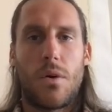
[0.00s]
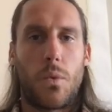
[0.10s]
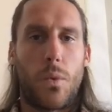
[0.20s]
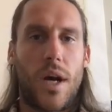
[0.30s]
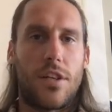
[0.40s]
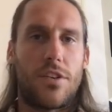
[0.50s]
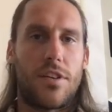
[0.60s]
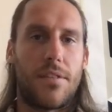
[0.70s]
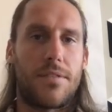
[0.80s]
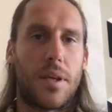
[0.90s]
weight
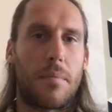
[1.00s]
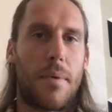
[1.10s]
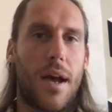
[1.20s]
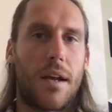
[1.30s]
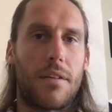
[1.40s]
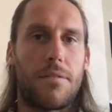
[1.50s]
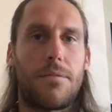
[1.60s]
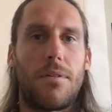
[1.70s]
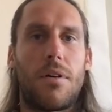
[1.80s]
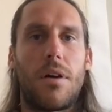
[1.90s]
shifting back and
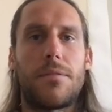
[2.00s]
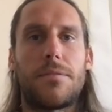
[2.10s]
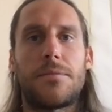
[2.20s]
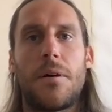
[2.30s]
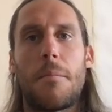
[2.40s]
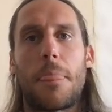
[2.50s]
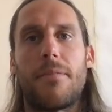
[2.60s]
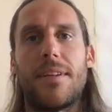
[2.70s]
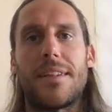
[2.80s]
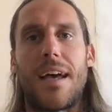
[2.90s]
forth
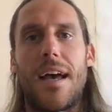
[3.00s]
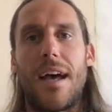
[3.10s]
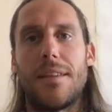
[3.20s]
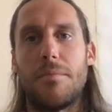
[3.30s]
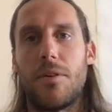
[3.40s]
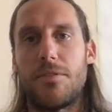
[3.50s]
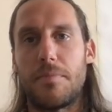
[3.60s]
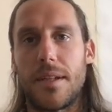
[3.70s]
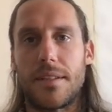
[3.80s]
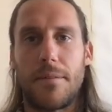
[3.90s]
with the head
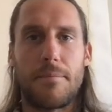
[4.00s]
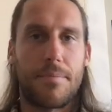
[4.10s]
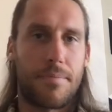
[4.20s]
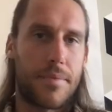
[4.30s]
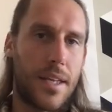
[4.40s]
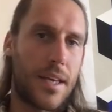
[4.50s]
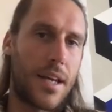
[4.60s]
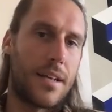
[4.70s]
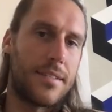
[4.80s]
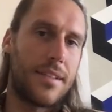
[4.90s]
movement.
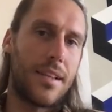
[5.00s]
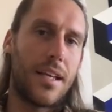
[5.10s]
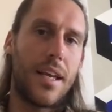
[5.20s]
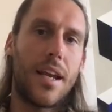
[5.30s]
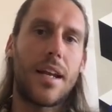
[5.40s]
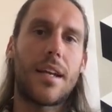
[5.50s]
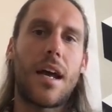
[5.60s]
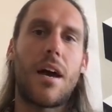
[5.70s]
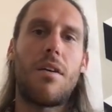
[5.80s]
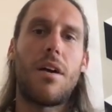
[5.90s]
Head is leading
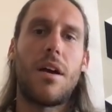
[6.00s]
now.